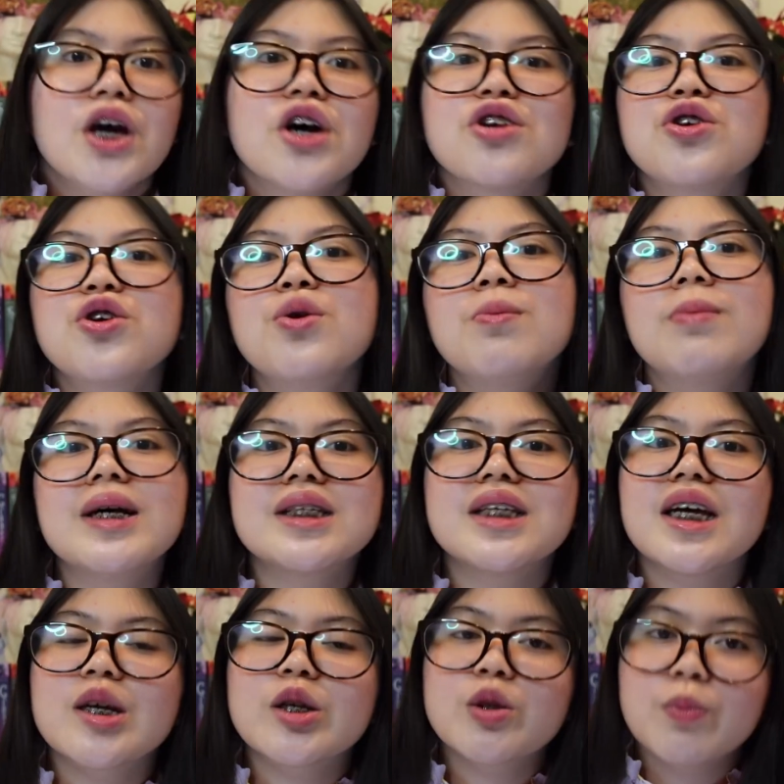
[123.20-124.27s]
So you
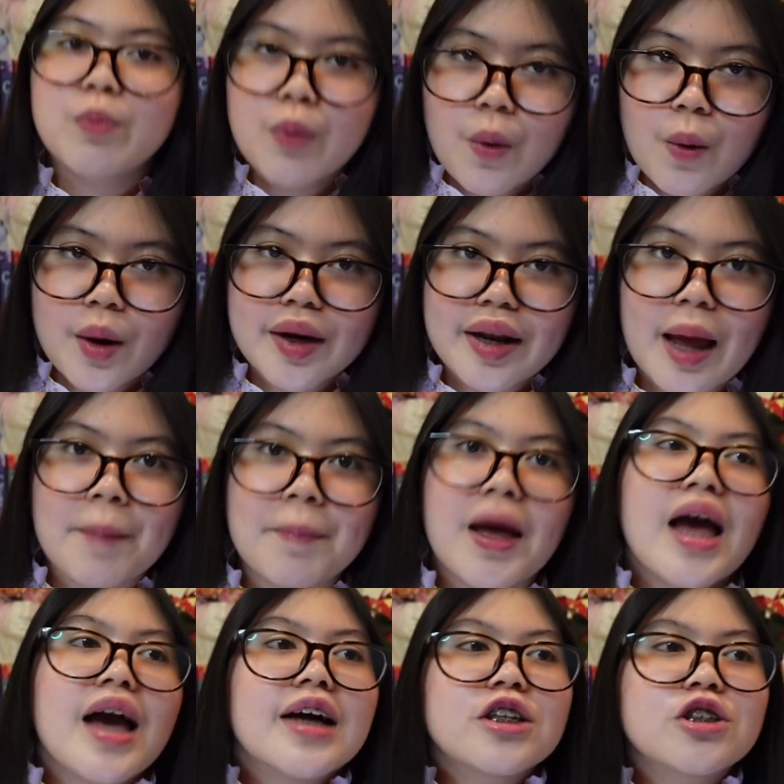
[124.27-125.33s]
must explore them.
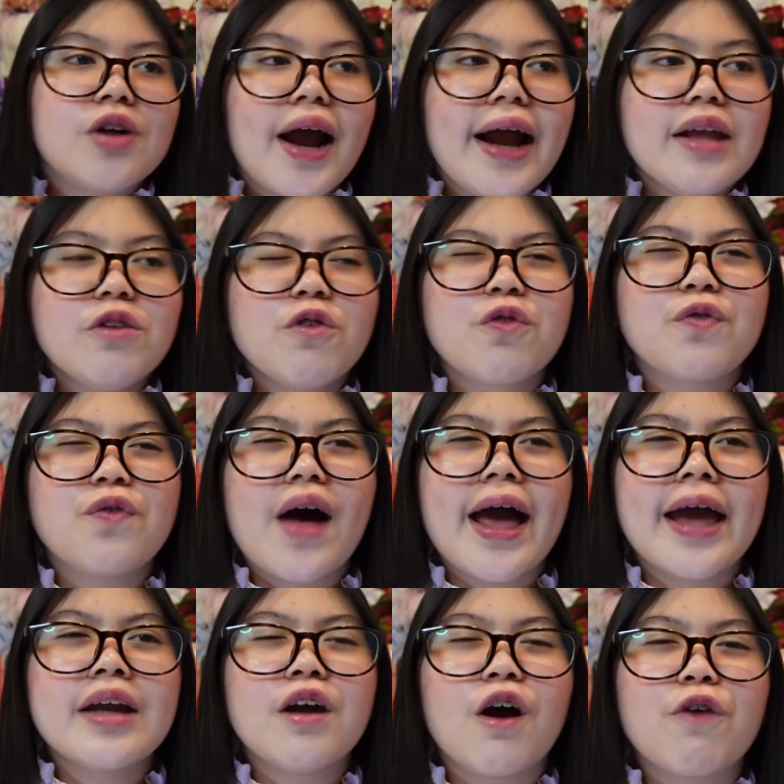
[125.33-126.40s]
Try to
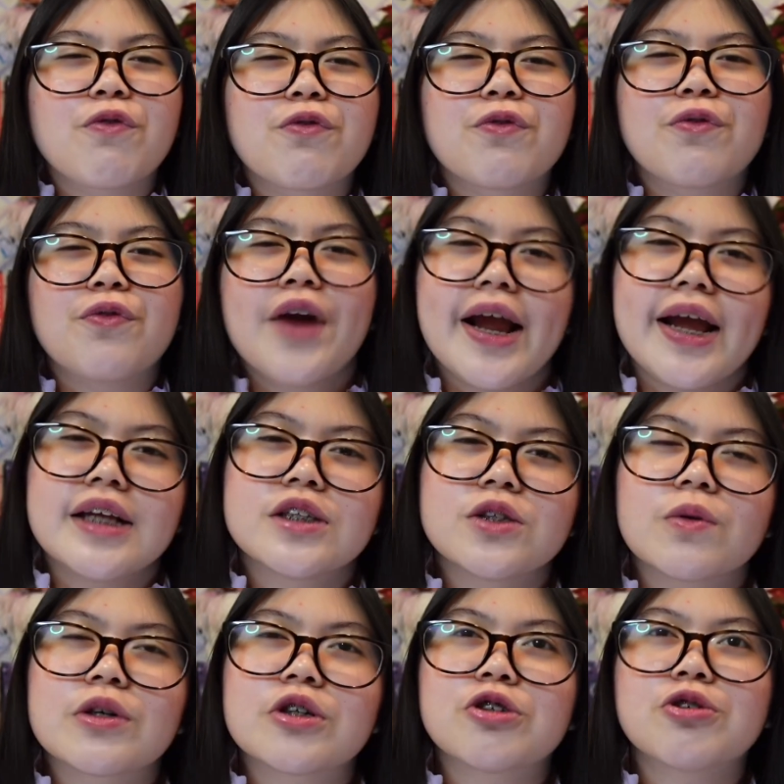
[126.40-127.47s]
find a
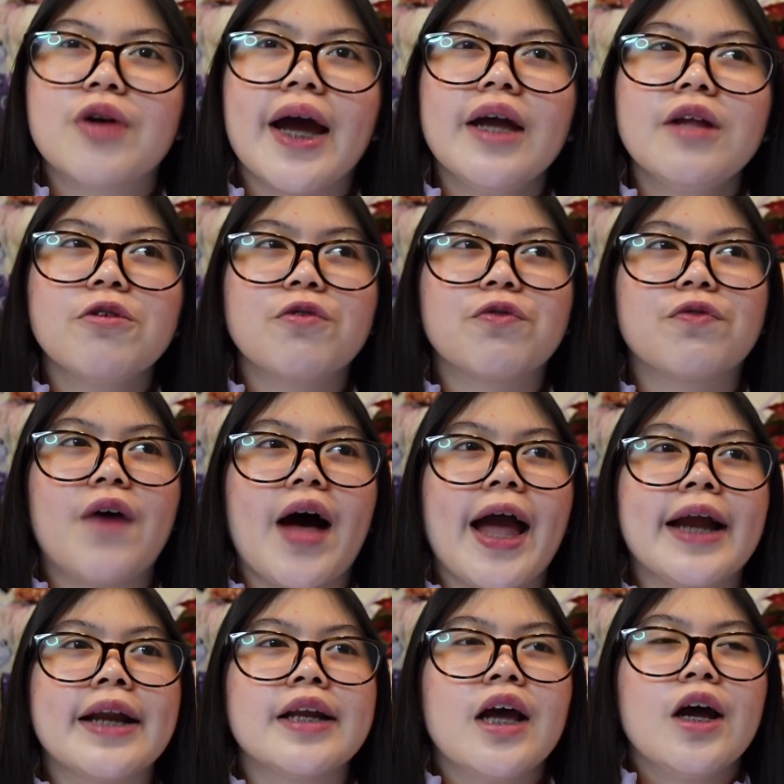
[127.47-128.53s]
phrase or try to
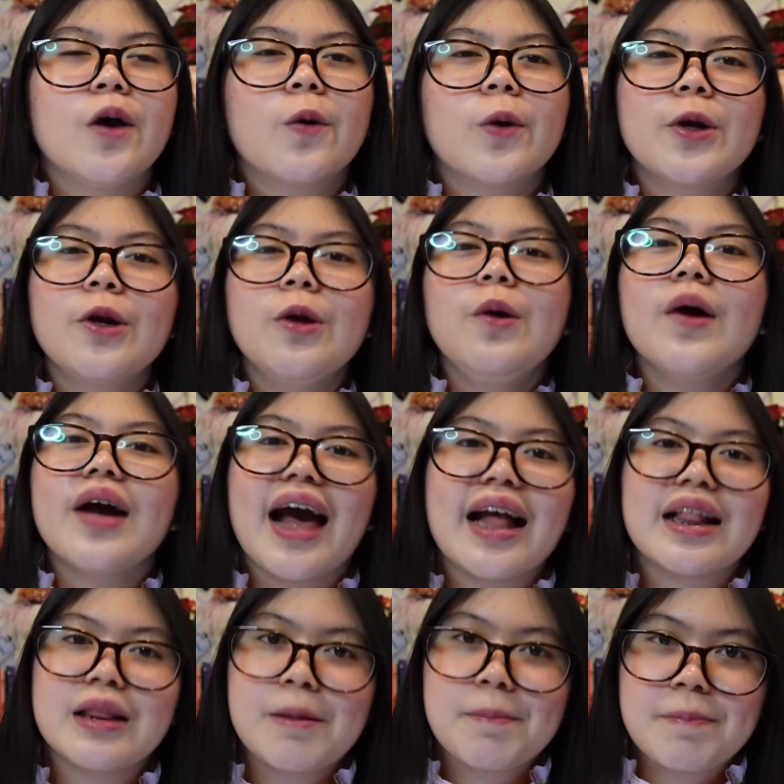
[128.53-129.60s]
find or look
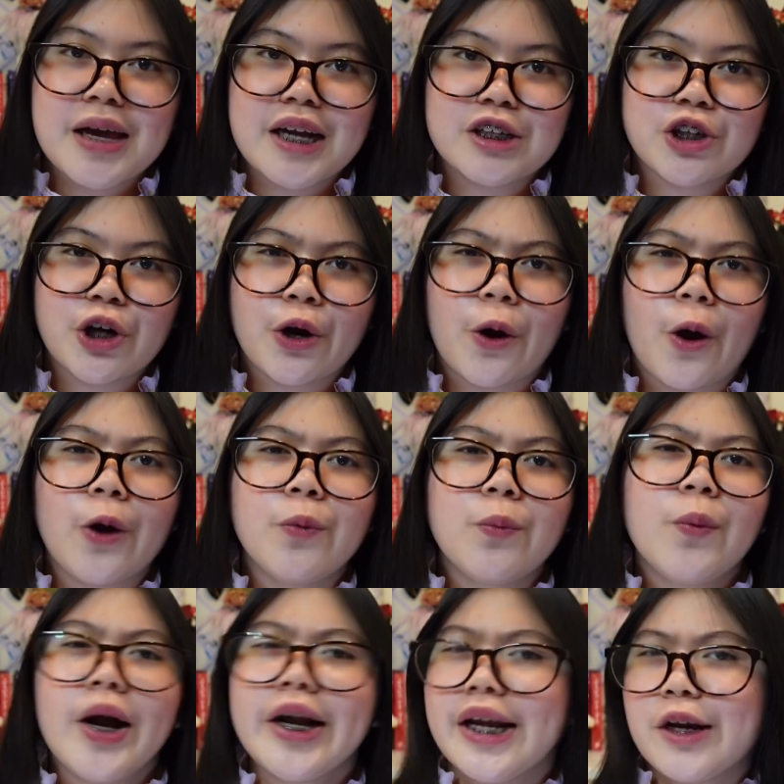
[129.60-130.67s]
at the picture
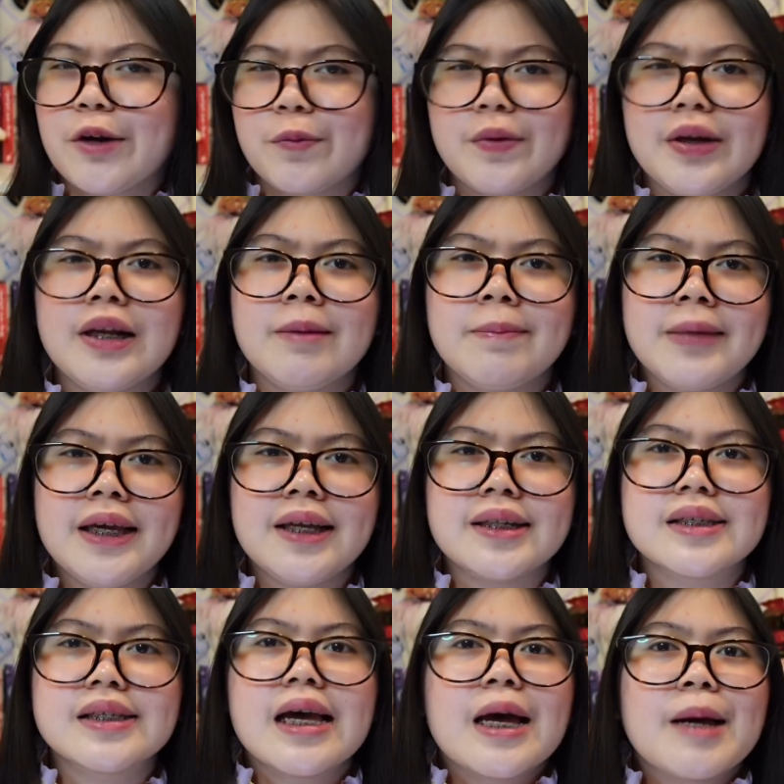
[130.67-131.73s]
on what it really
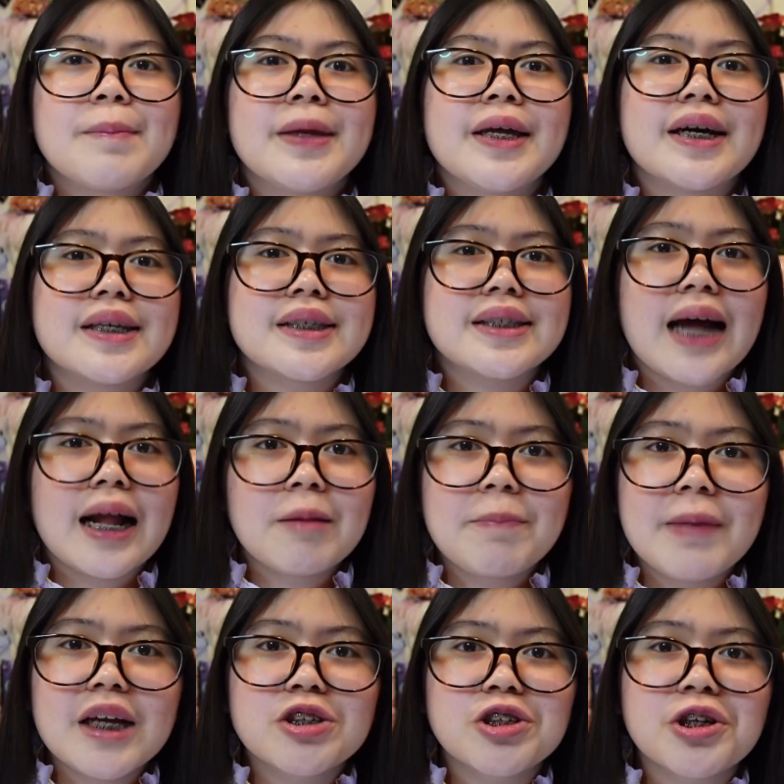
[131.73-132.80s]
means, because that
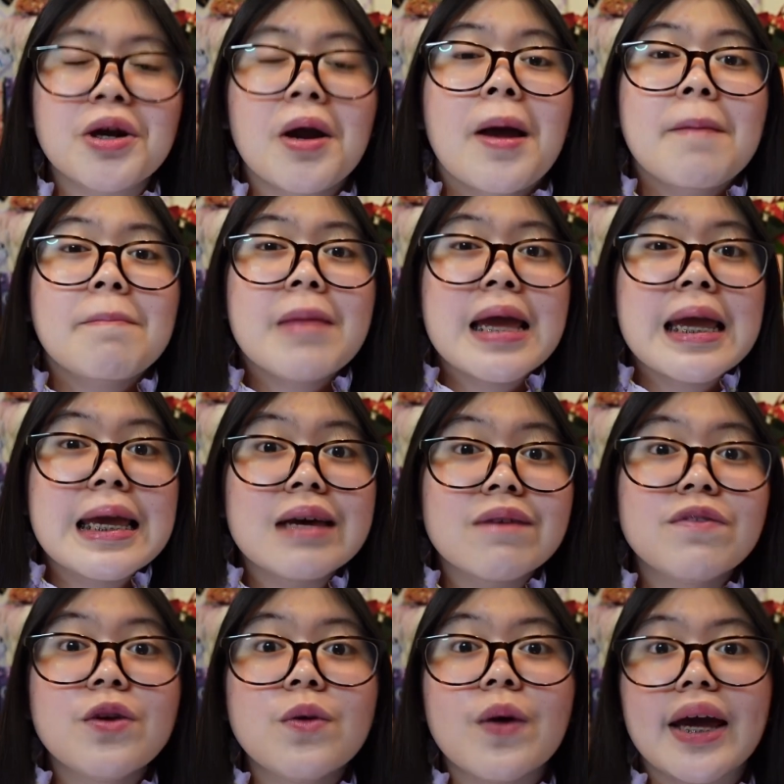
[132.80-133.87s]
picture may
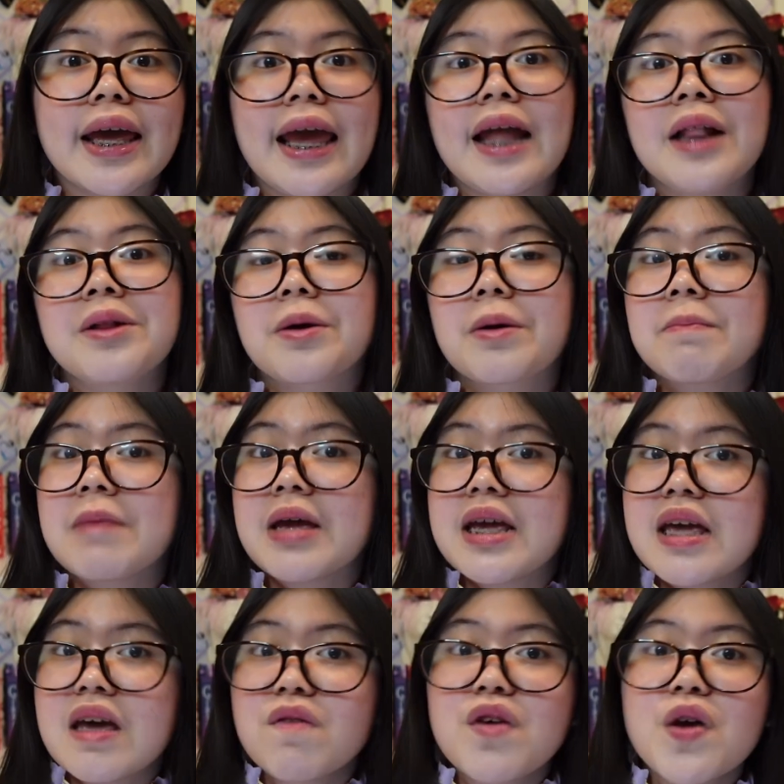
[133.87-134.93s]
give you a hint or may
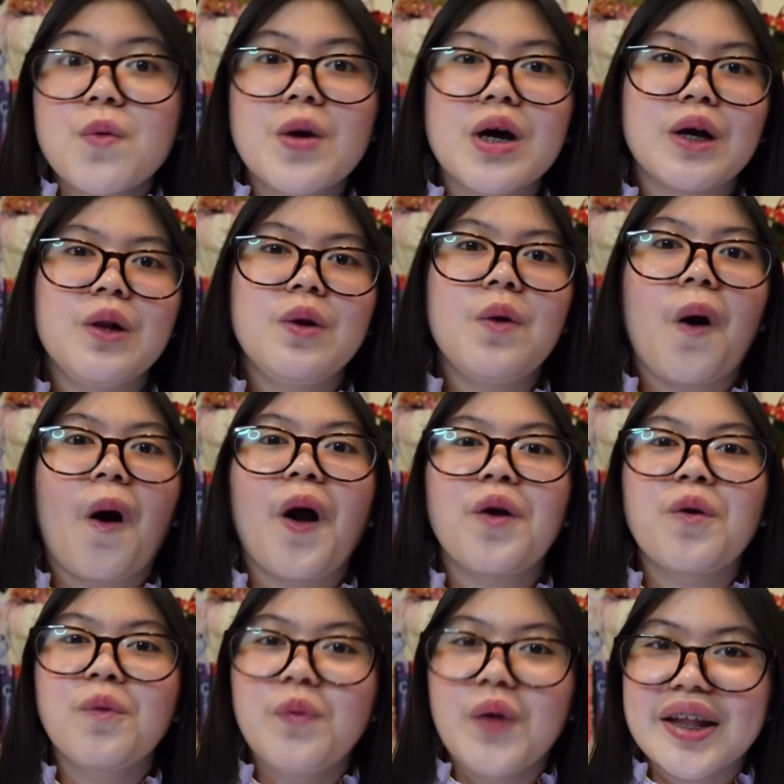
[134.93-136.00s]
give you a clue
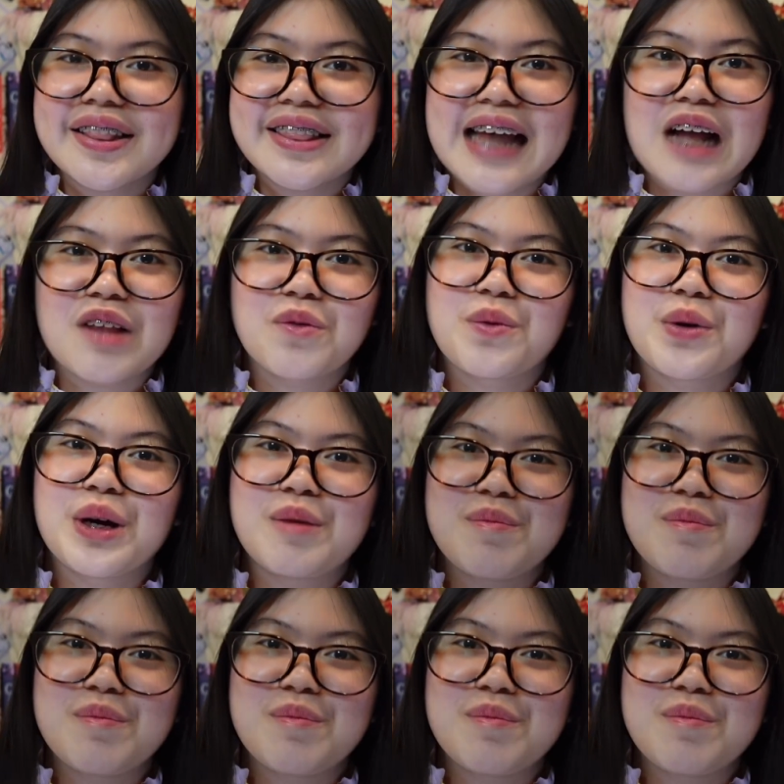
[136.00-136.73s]
on what that word